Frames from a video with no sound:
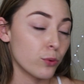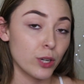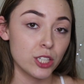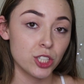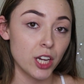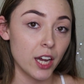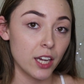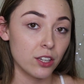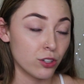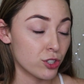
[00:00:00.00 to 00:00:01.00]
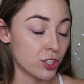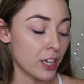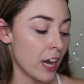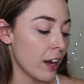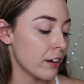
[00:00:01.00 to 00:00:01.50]
which I
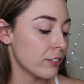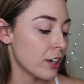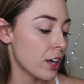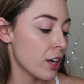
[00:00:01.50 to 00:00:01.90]
usually have,